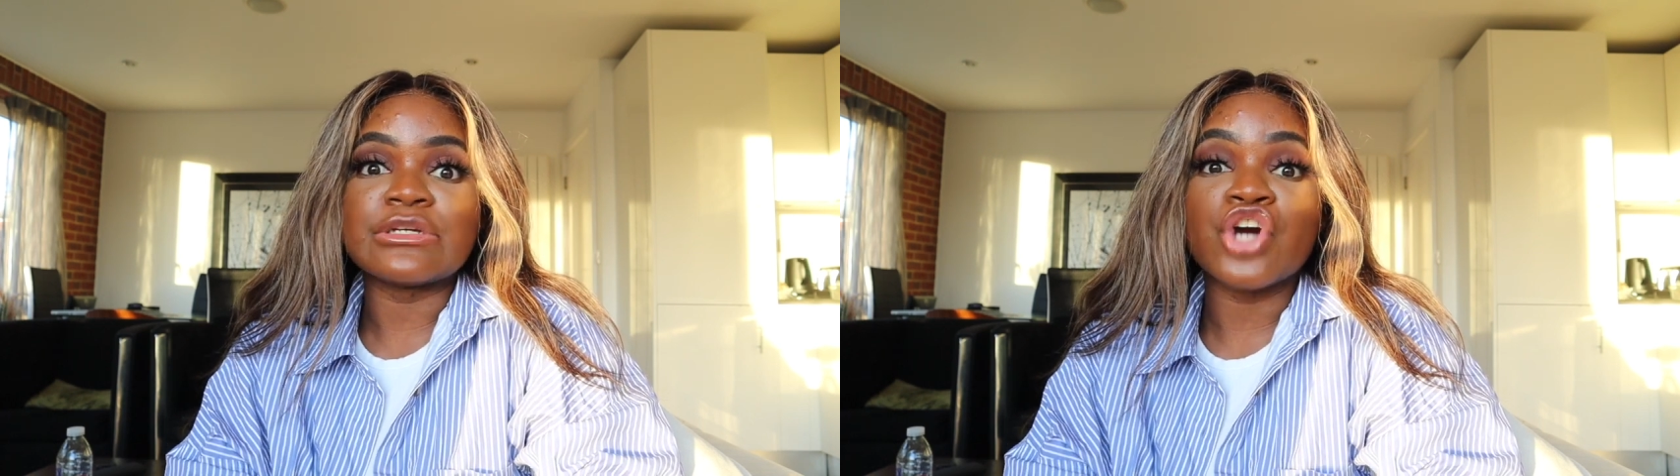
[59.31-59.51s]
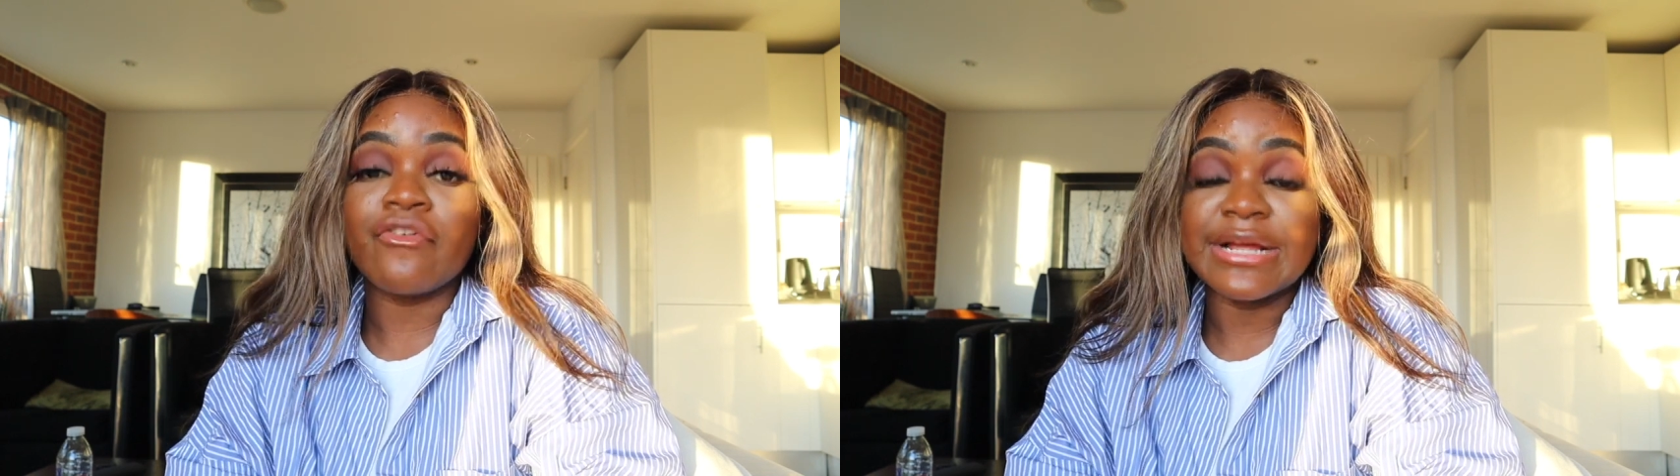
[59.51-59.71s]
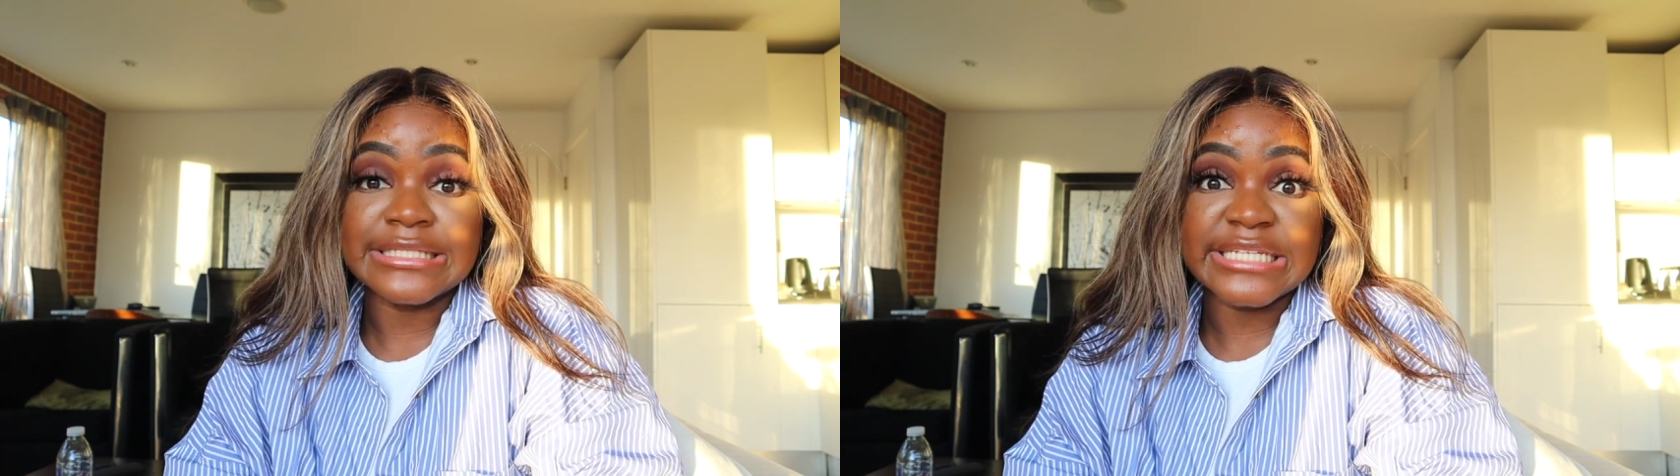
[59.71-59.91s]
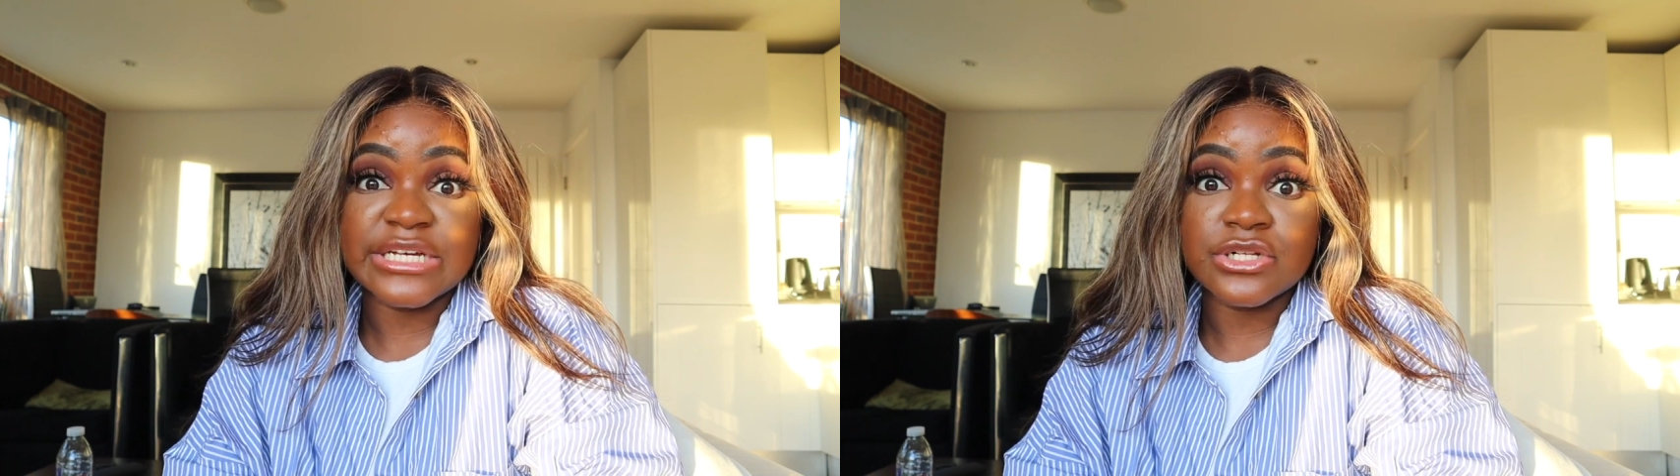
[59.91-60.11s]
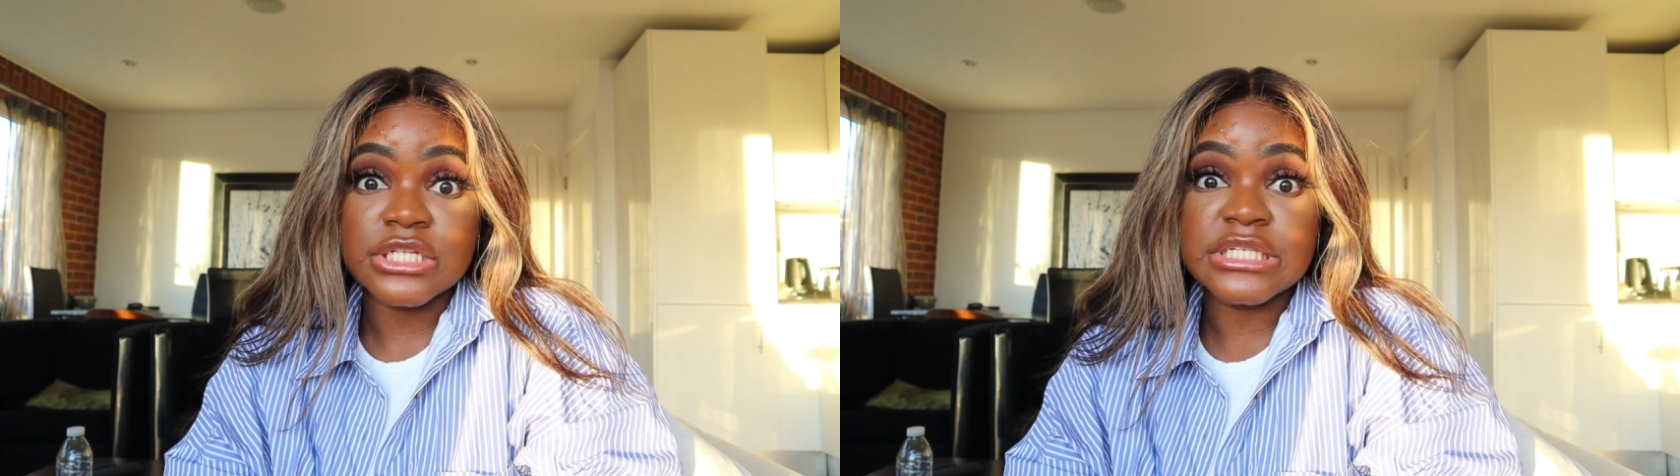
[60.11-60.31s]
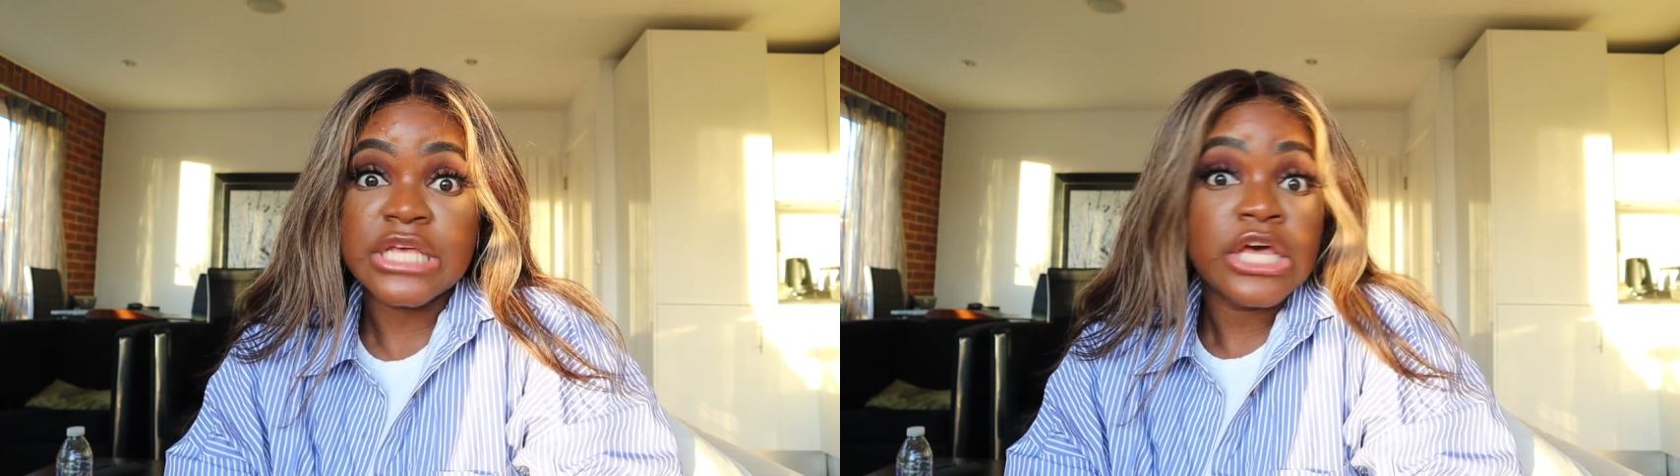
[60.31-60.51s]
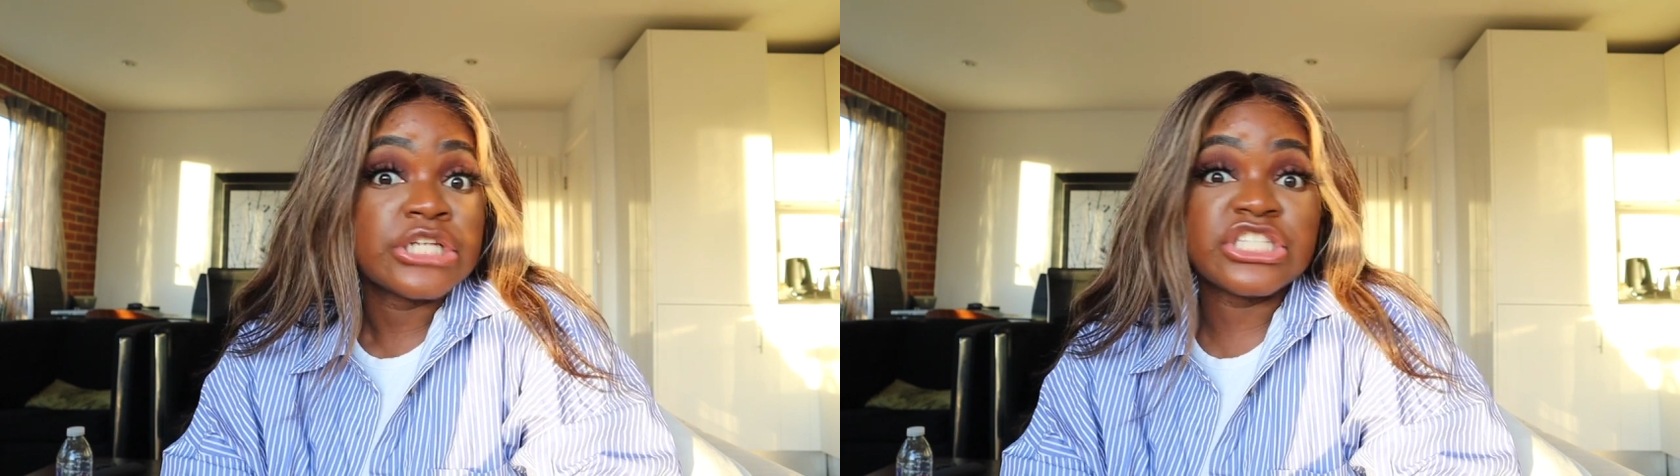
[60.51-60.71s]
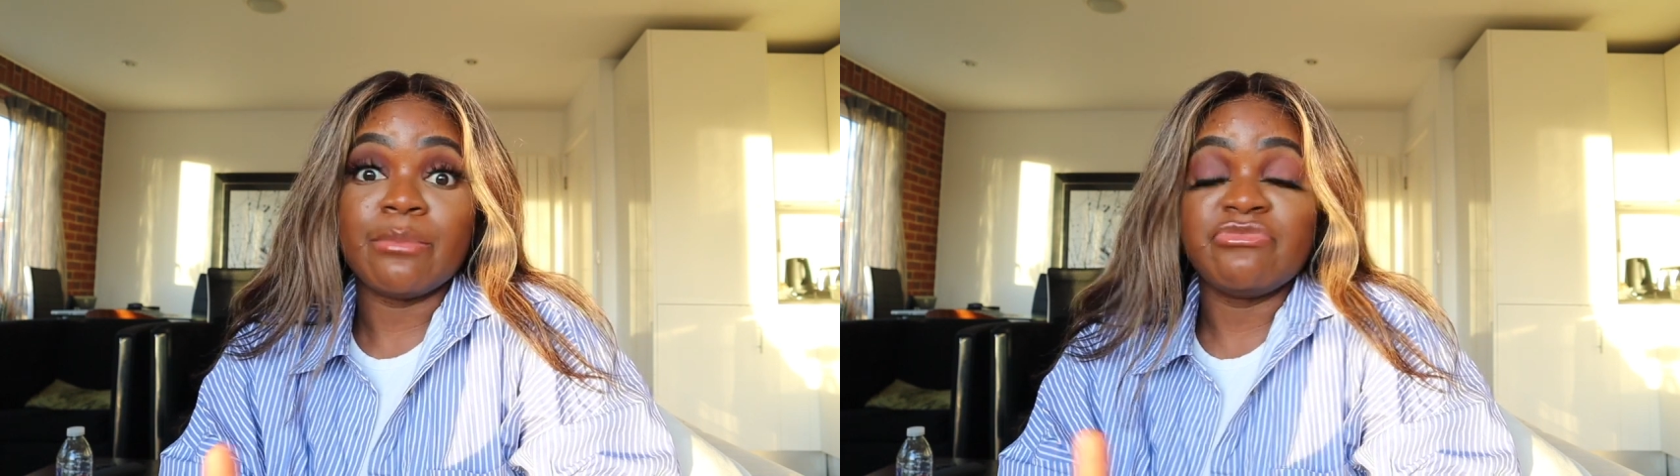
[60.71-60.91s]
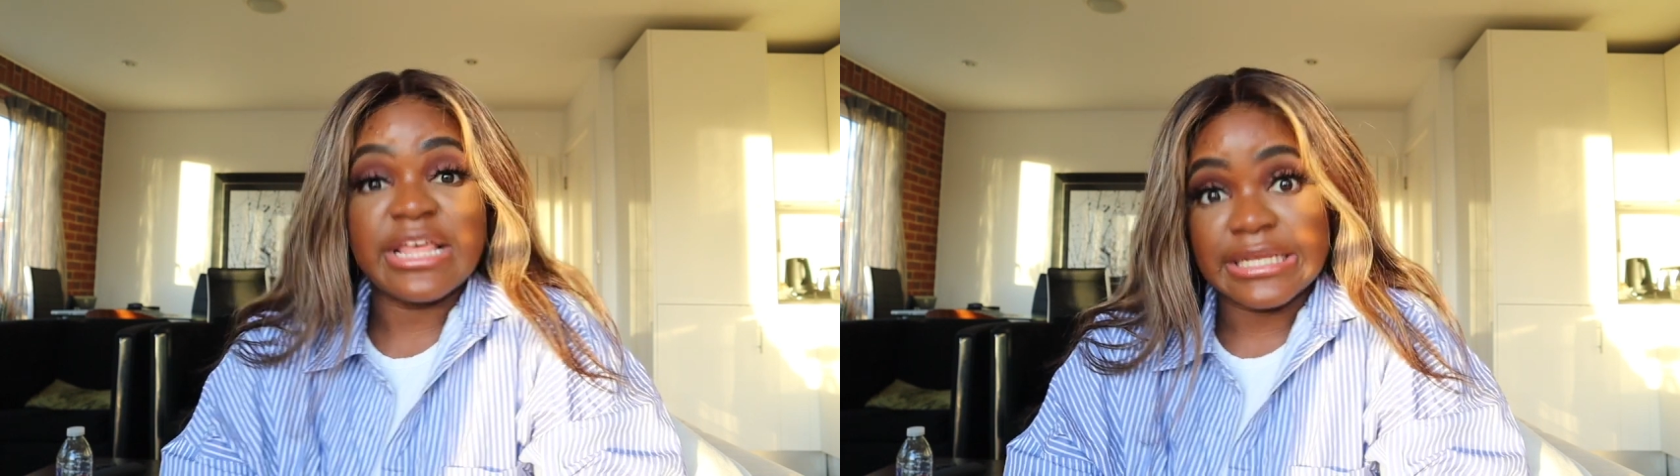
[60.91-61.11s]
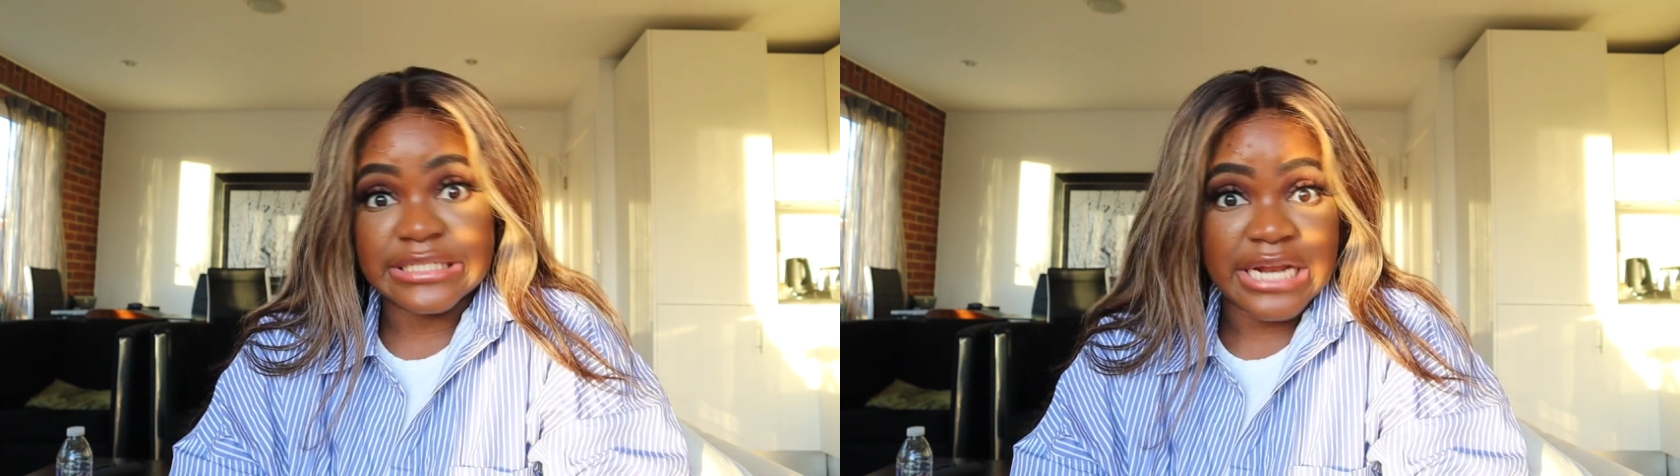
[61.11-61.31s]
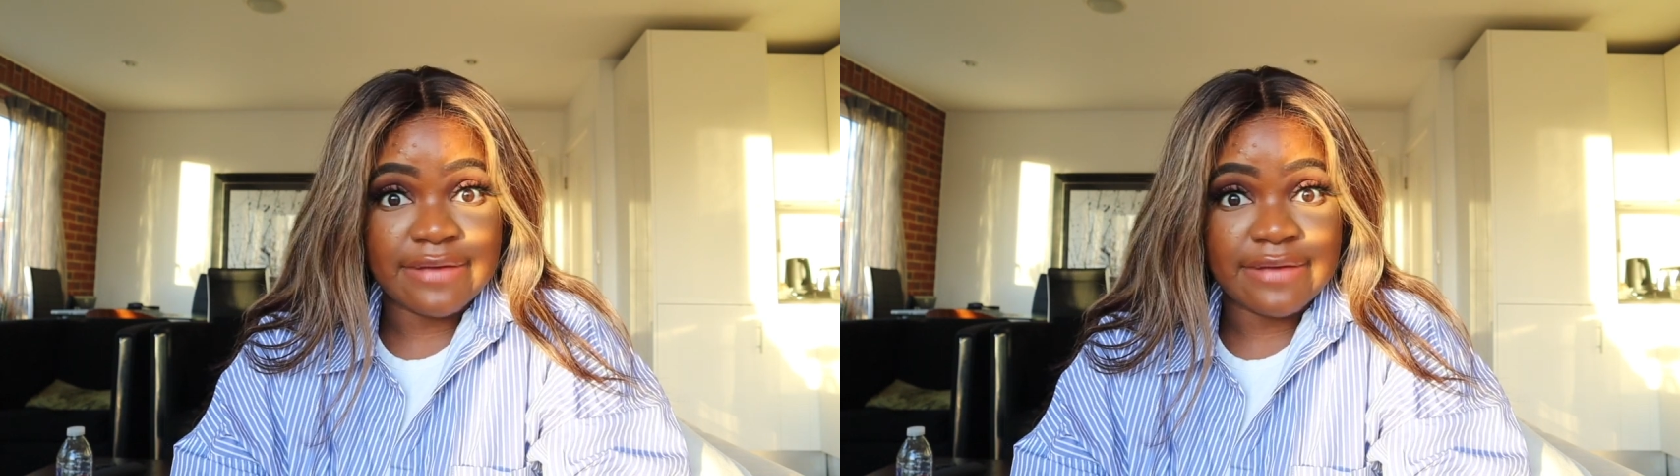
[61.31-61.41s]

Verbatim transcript: current deals, some things that